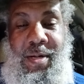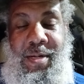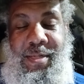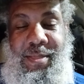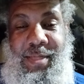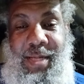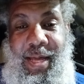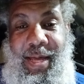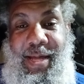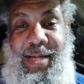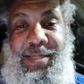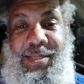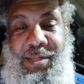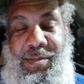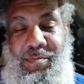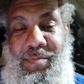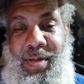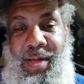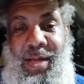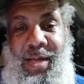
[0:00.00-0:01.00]
He's a
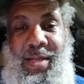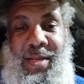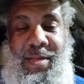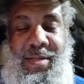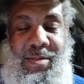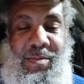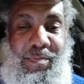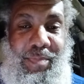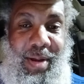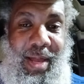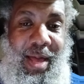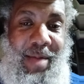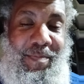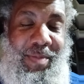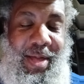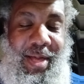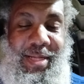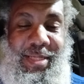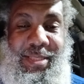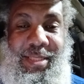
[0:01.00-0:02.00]
handsome man. He's blah,
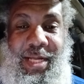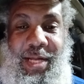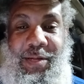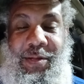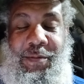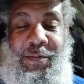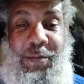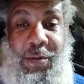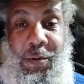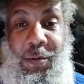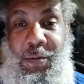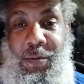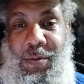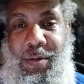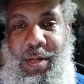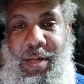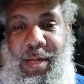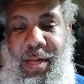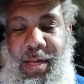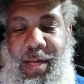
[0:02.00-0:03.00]
blah, this, that, and the third.
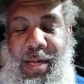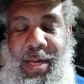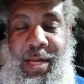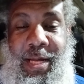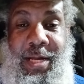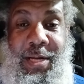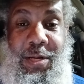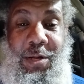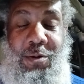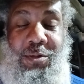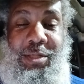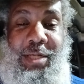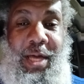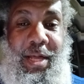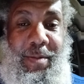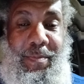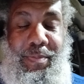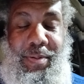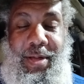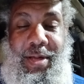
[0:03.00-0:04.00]
He knows how
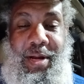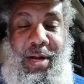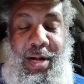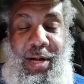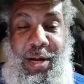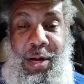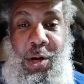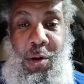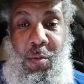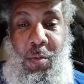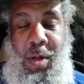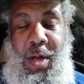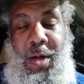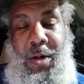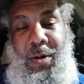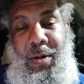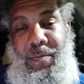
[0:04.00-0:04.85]
to play the lyre well.